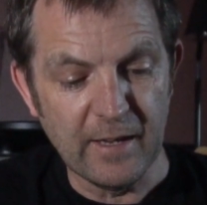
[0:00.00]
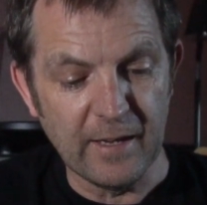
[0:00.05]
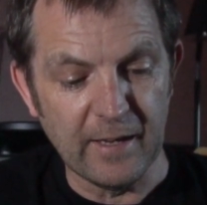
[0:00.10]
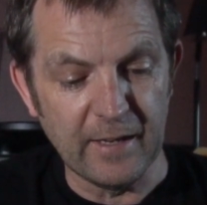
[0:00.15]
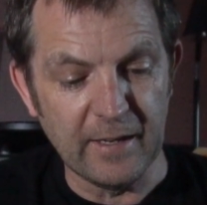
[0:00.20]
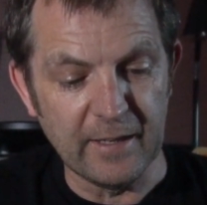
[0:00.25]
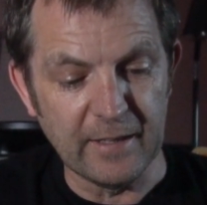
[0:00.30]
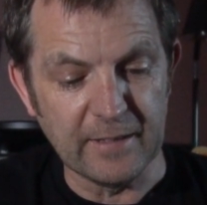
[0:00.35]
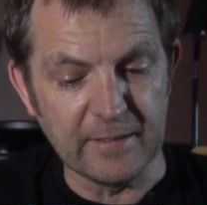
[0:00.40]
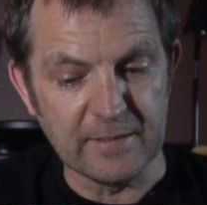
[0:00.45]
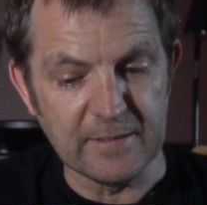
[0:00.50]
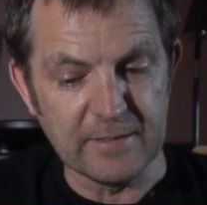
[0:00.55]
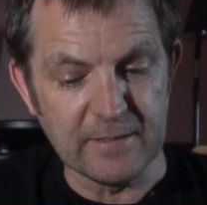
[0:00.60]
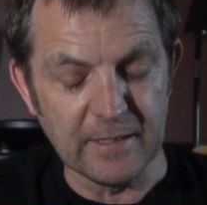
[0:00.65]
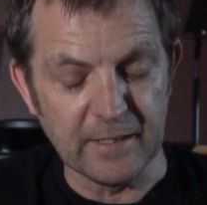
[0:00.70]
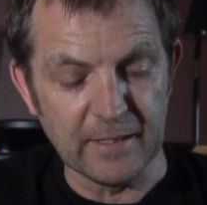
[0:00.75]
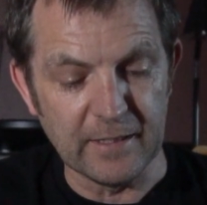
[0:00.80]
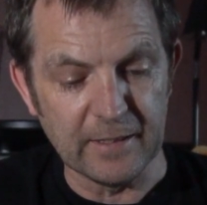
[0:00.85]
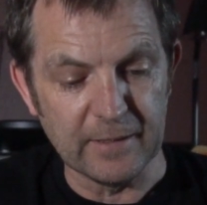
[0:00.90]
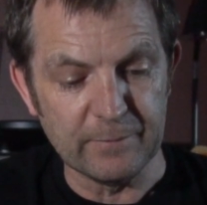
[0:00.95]
And
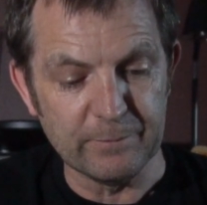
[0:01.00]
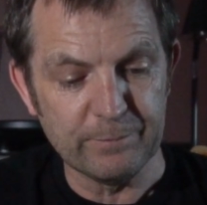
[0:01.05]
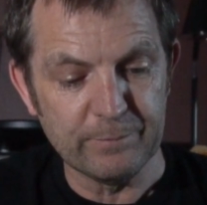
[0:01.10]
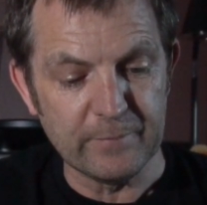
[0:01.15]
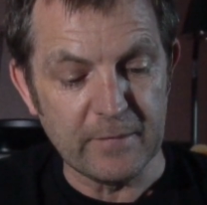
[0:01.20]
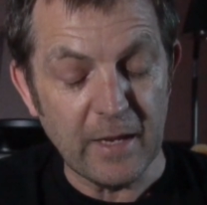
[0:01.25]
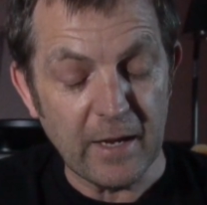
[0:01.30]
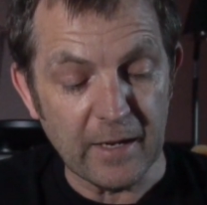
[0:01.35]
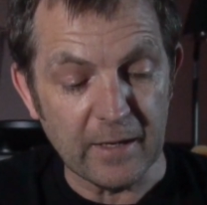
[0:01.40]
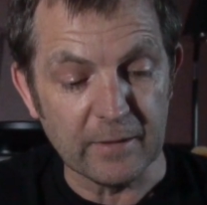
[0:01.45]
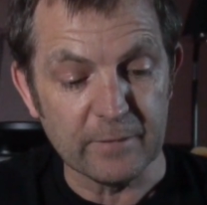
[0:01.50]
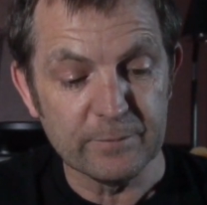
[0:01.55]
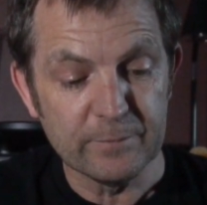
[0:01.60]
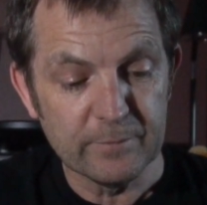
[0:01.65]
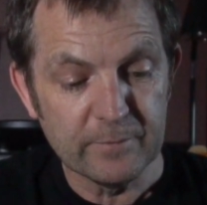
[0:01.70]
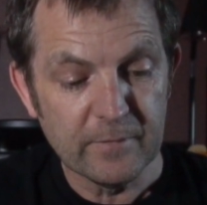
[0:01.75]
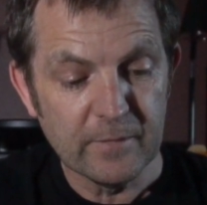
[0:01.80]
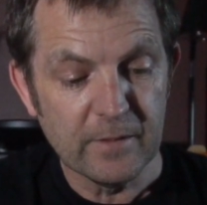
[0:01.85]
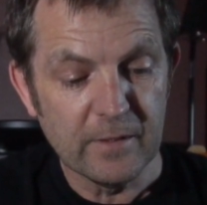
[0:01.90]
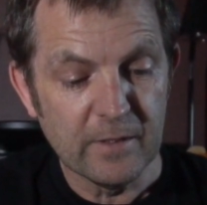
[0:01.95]
yeah,
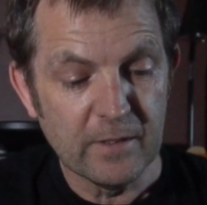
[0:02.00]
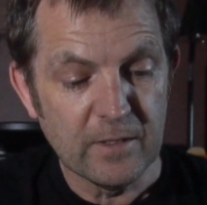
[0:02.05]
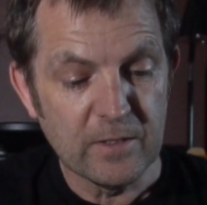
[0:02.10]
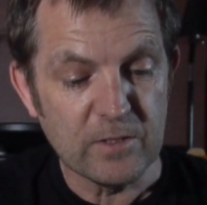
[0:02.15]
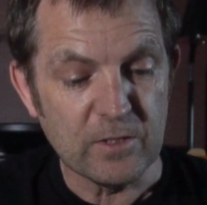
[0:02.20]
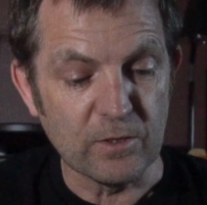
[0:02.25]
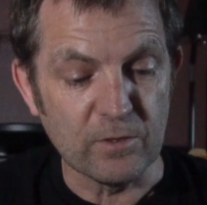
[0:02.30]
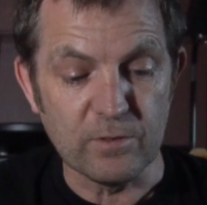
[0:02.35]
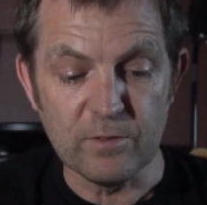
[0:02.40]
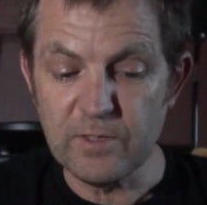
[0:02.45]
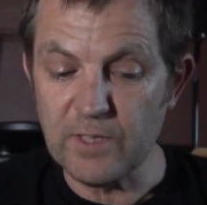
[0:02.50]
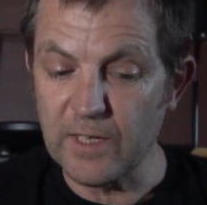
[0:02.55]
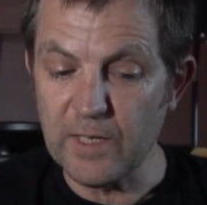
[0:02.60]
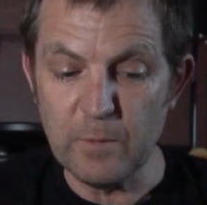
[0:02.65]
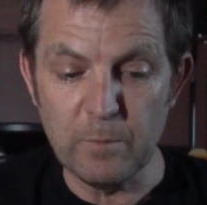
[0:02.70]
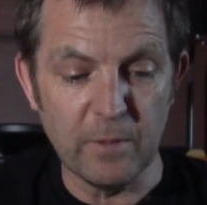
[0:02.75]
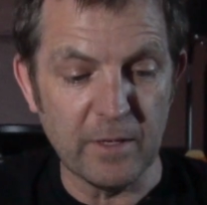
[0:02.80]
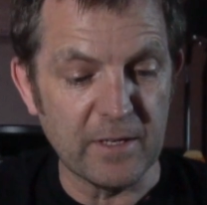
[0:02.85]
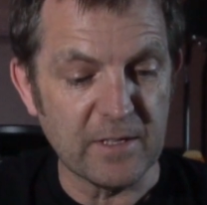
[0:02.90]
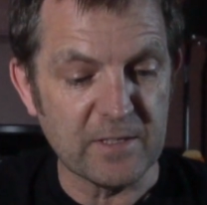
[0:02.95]
so
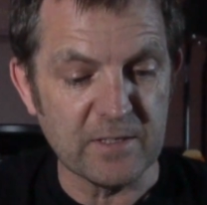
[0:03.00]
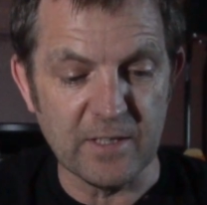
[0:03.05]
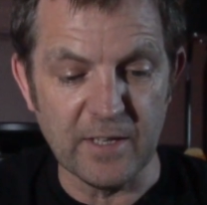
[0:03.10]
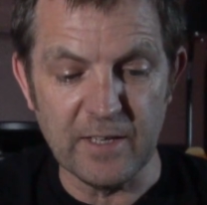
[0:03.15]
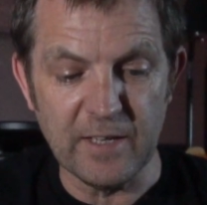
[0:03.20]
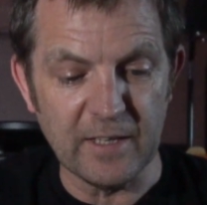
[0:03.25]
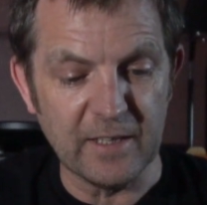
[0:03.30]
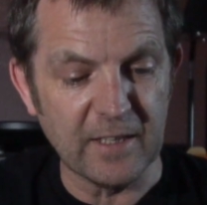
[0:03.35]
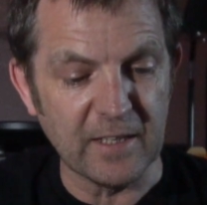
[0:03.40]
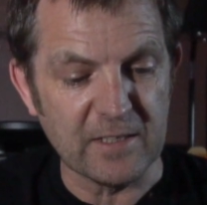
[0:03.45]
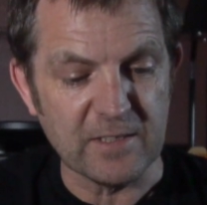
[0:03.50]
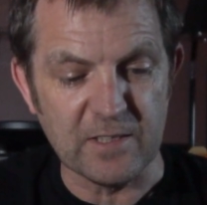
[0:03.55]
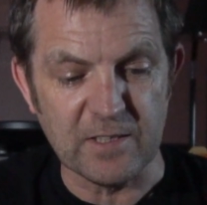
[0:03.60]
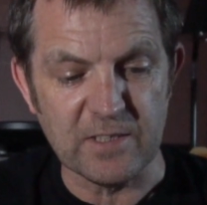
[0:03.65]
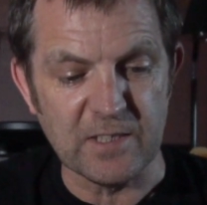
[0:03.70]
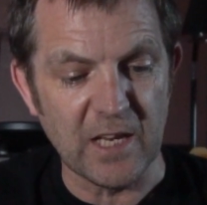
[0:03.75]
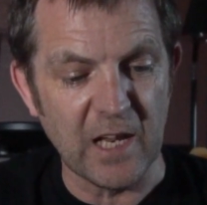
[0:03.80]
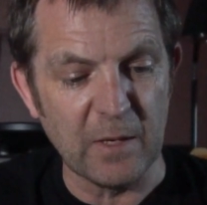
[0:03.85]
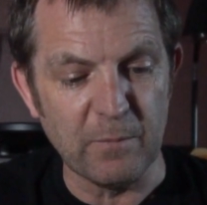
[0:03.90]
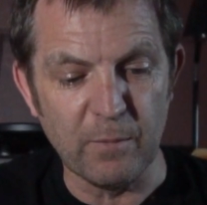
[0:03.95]
Sunday Bloody Sunday kicks
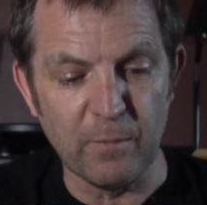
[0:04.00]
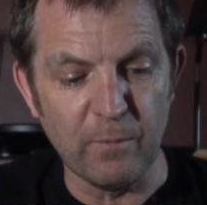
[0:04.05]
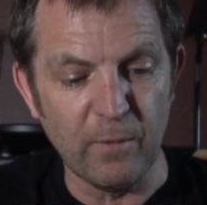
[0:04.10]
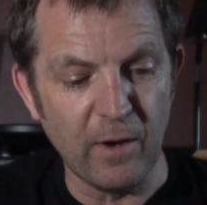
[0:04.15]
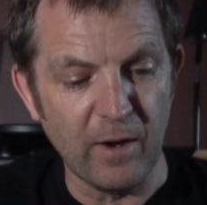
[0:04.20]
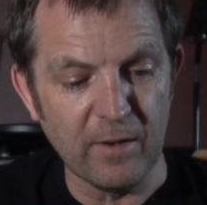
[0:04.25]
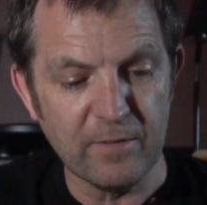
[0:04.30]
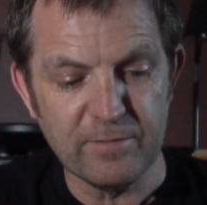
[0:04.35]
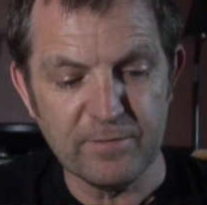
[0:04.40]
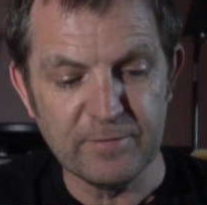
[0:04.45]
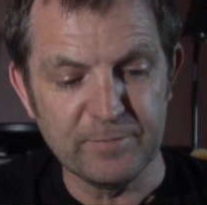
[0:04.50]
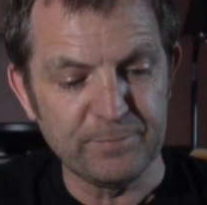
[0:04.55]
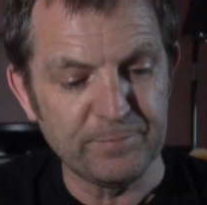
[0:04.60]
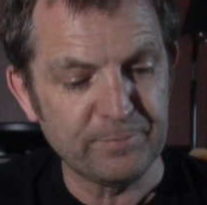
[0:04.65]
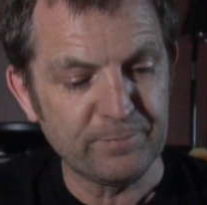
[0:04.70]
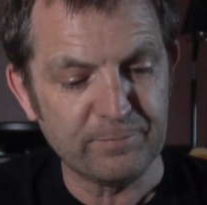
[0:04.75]
this album off.